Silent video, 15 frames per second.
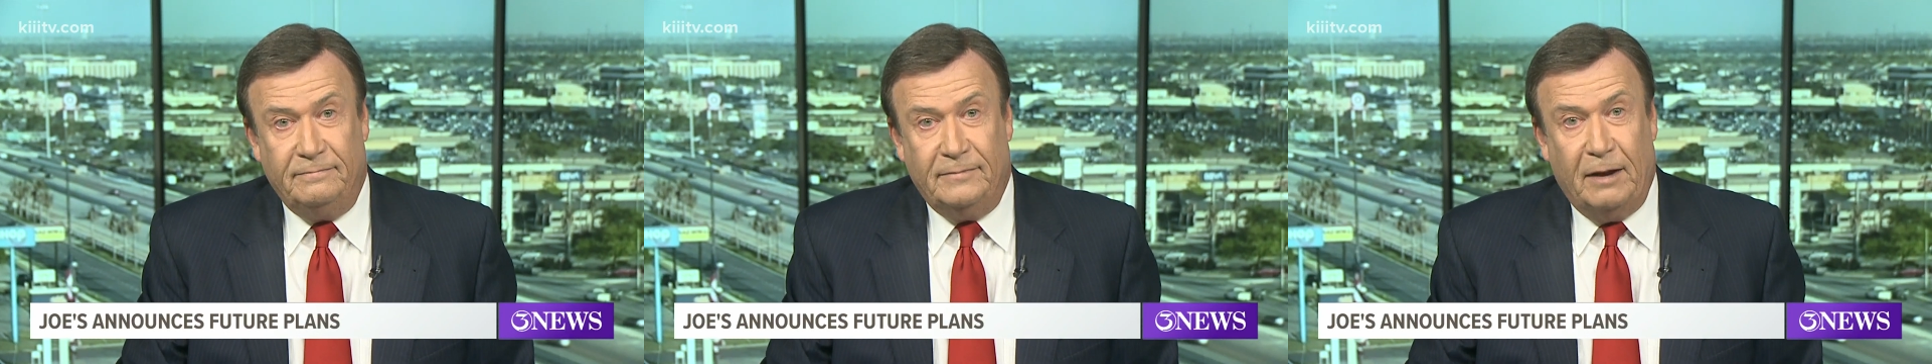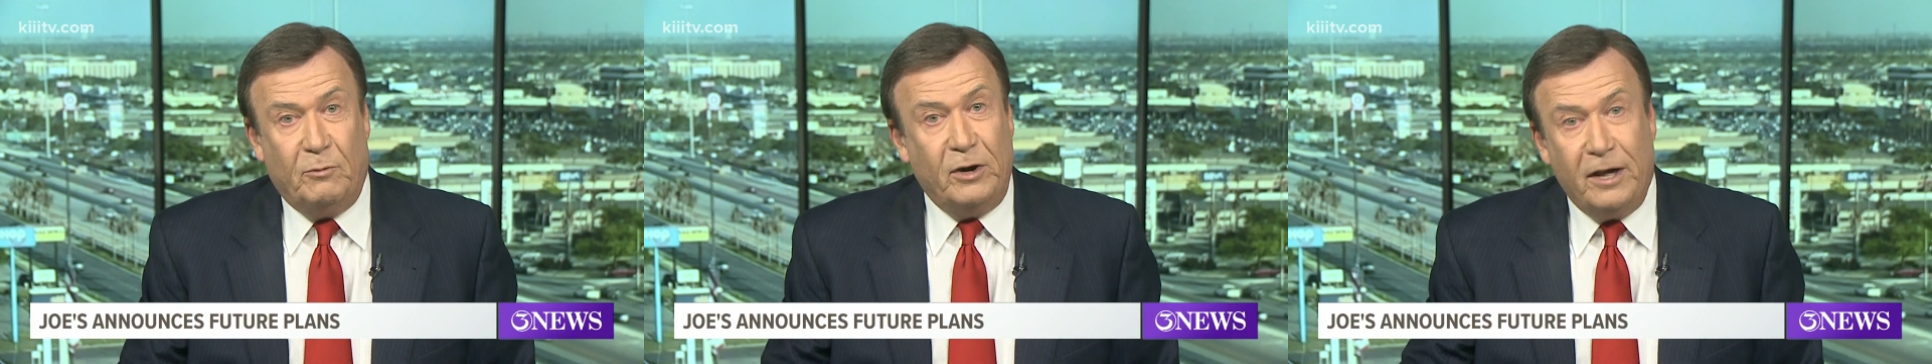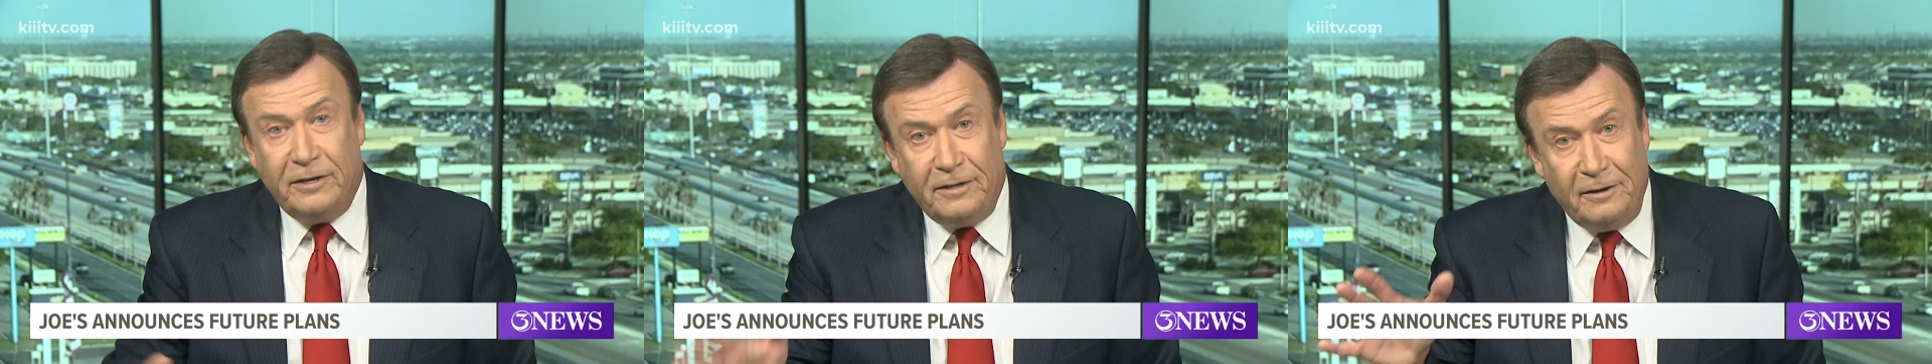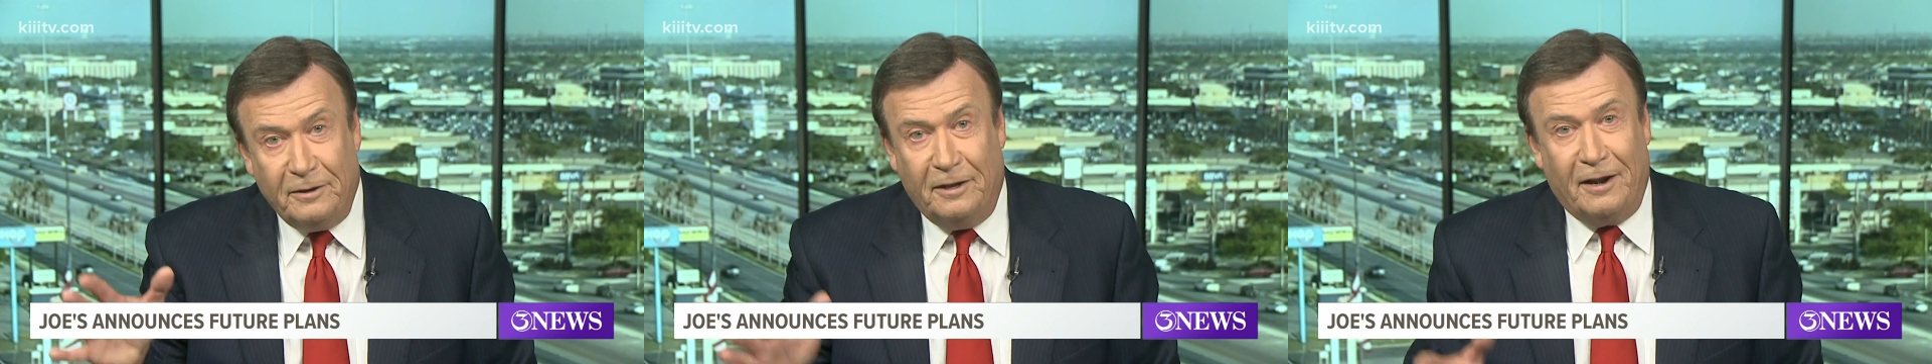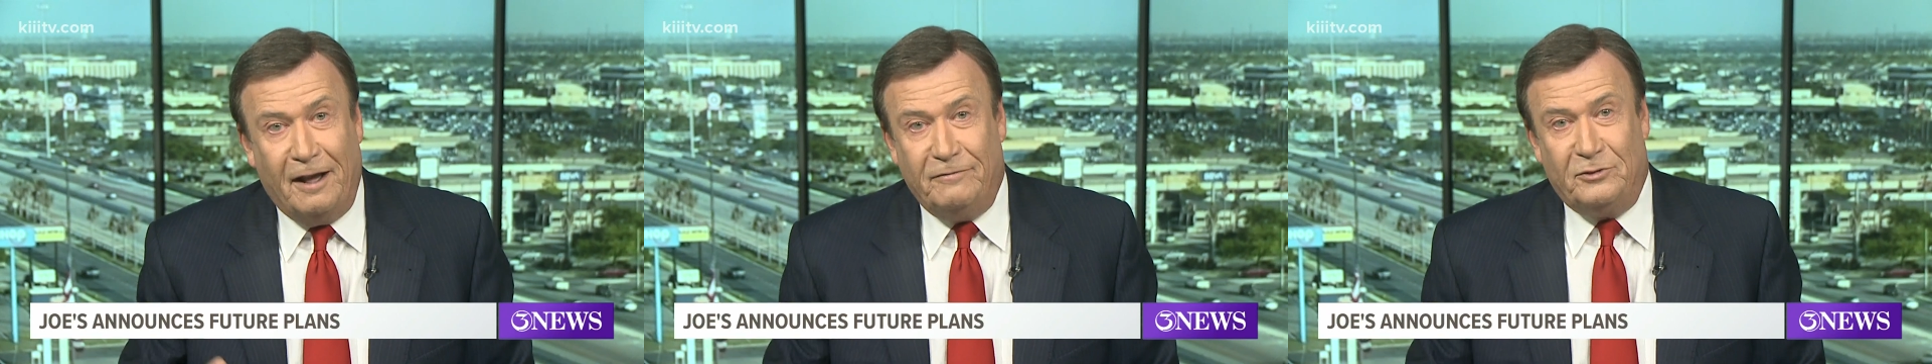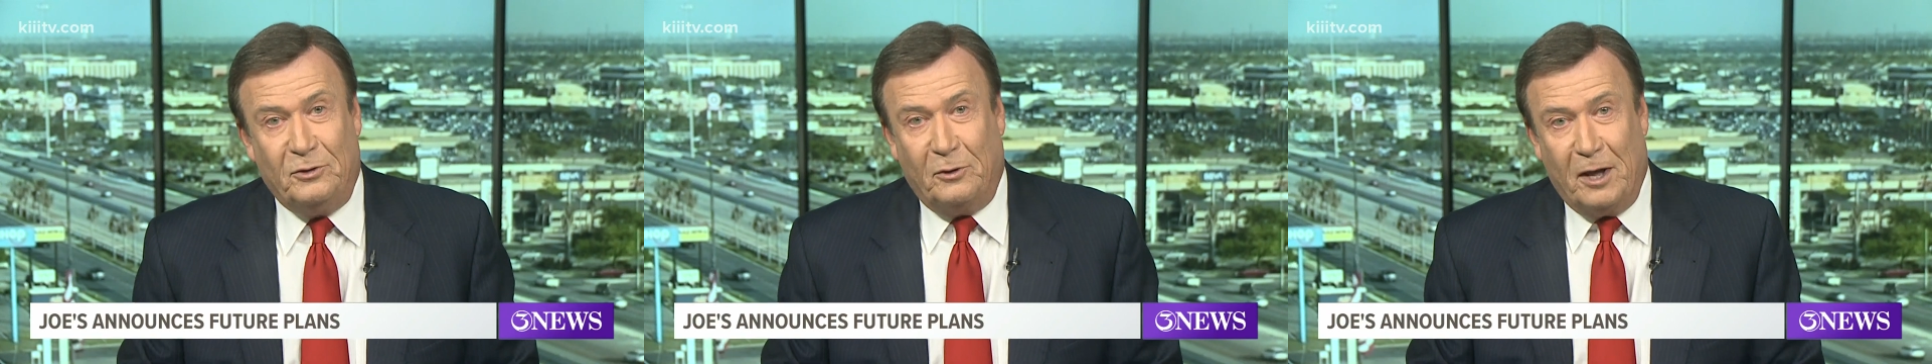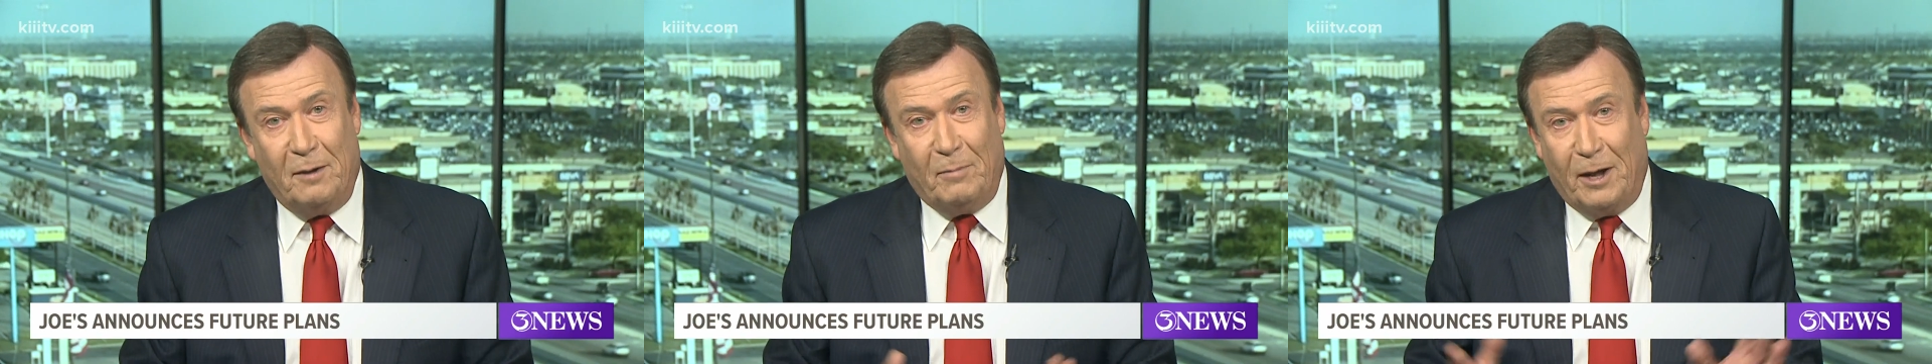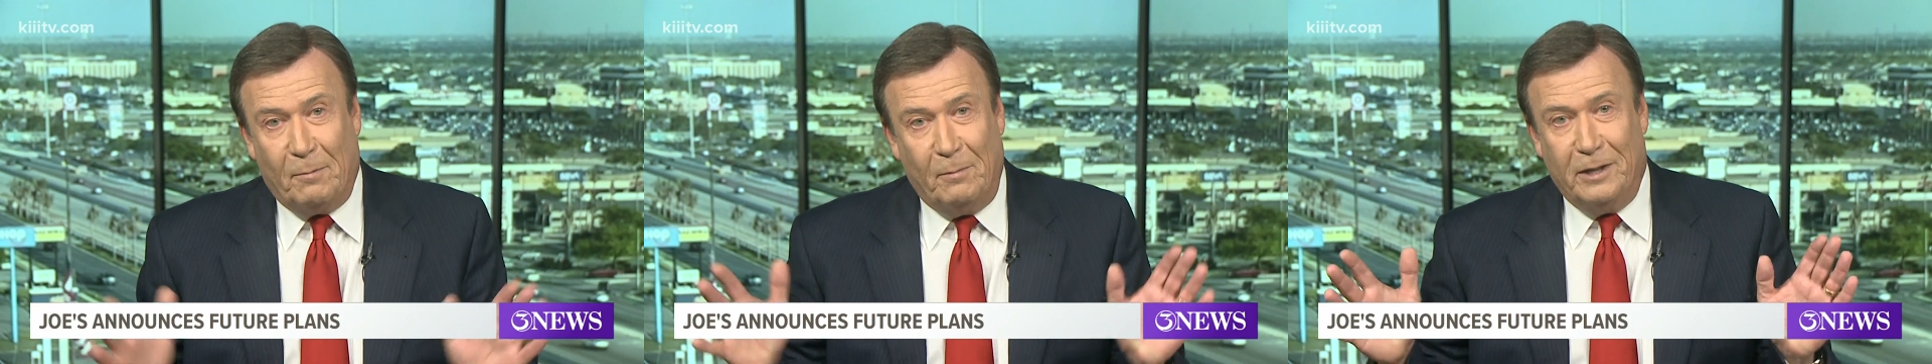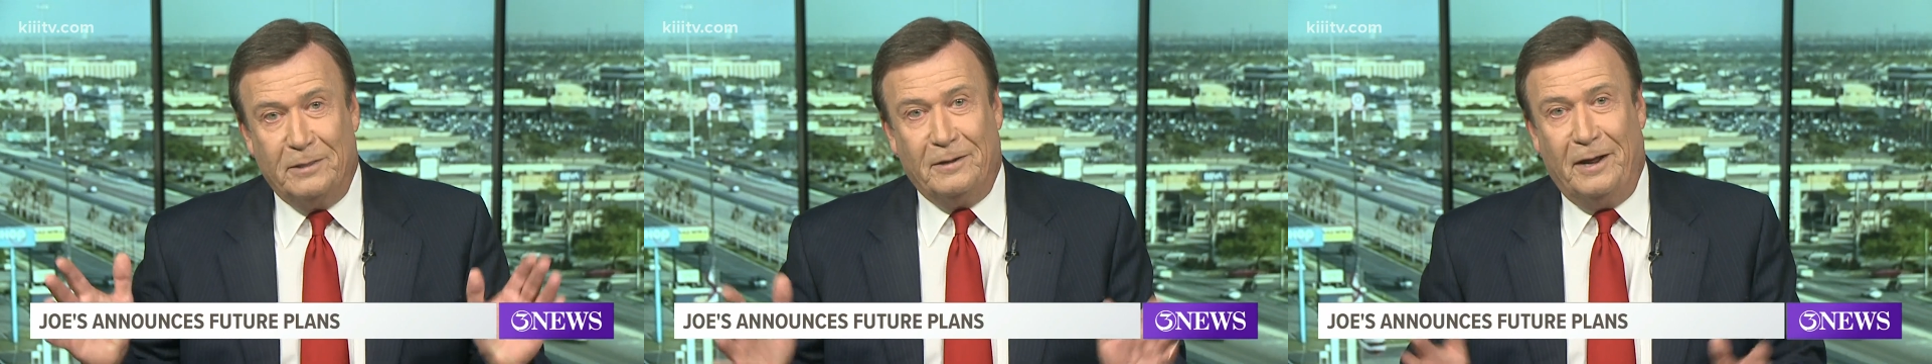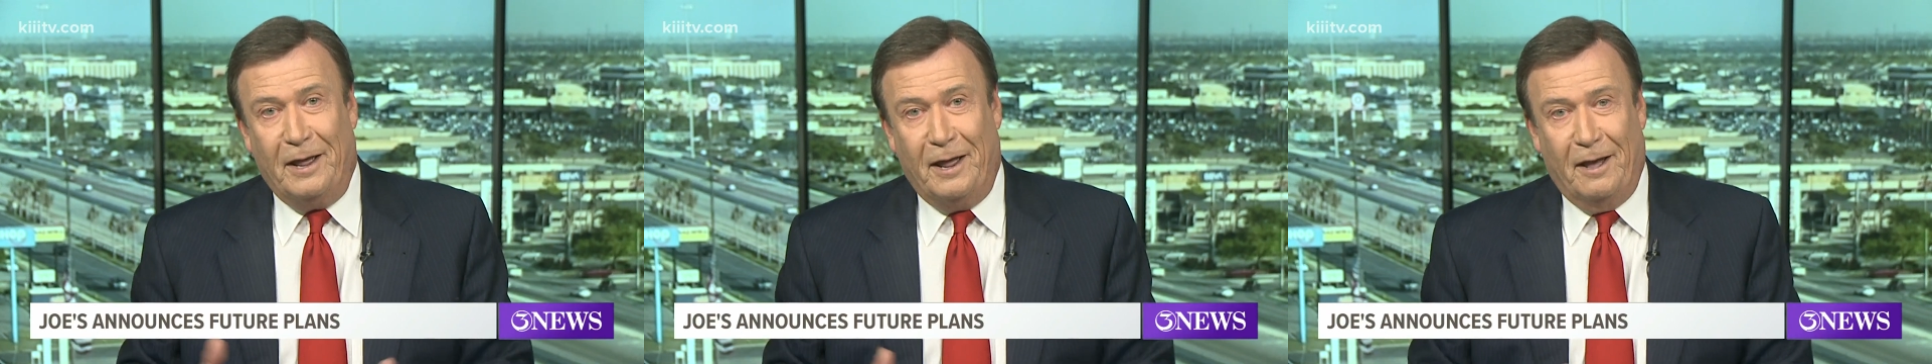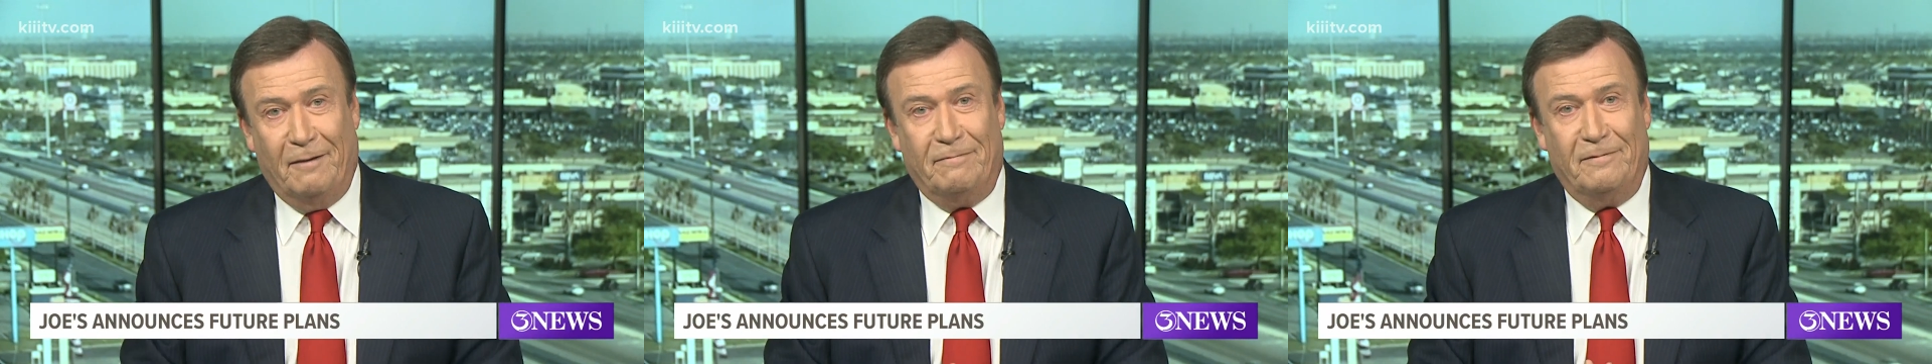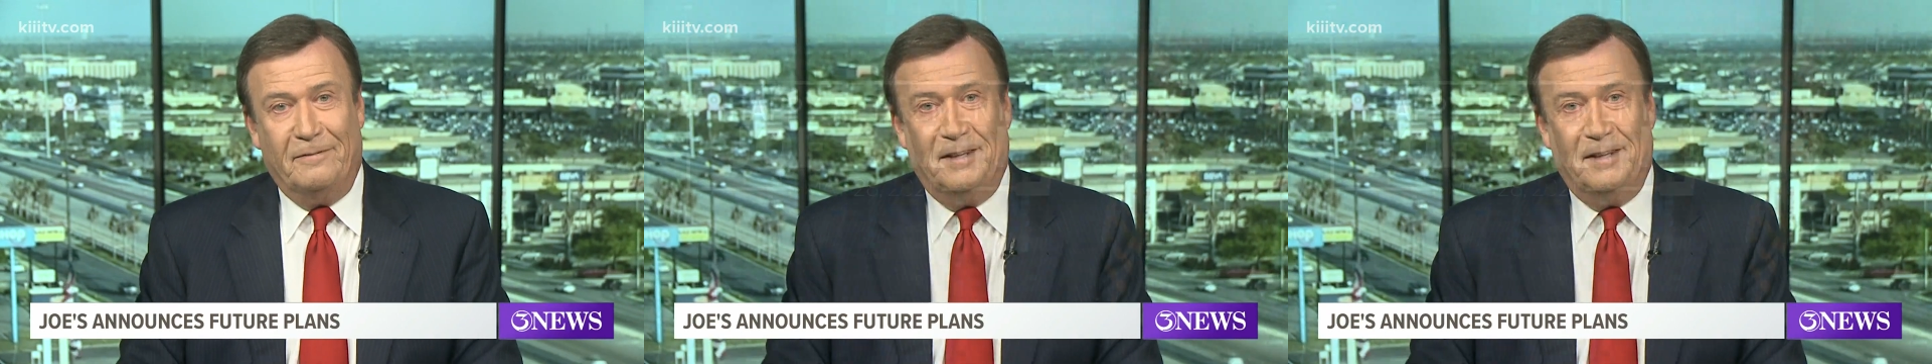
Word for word: And we're not done yet. I've still got about a month and a half,